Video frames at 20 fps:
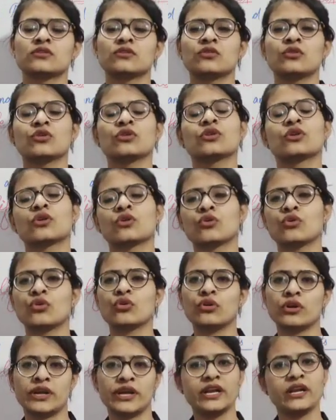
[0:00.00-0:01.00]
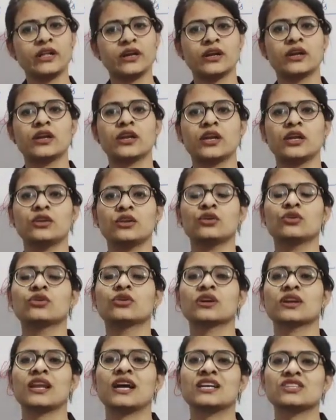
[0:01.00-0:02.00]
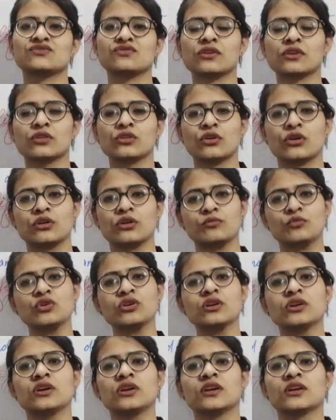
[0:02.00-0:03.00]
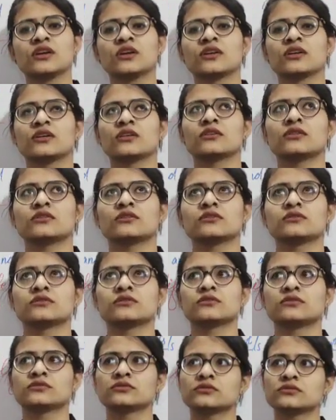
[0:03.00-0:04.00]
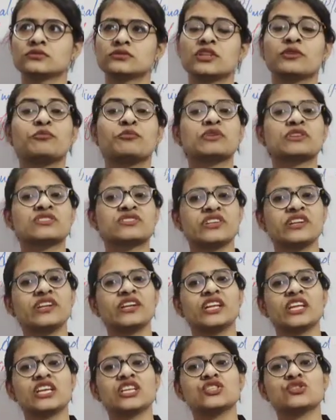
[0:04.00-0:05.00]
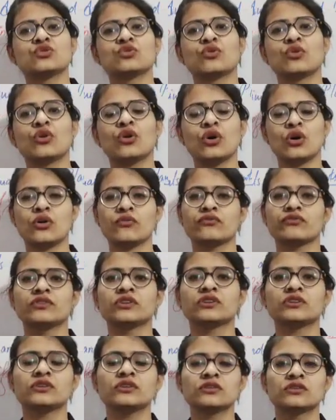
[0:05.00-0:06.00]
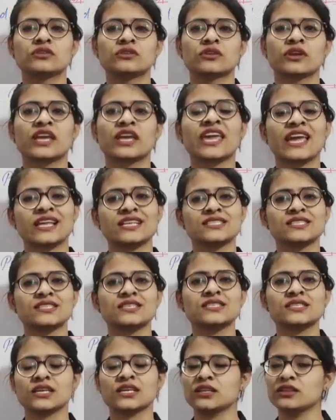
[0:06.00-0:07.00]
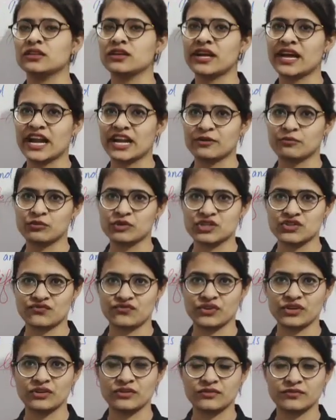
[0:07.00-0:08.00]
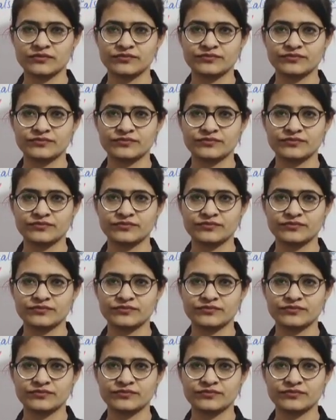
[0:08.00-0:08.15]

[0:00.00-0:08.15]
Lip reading: or draw it in your classwork notebook, the percentage of the gases in the atmosphere.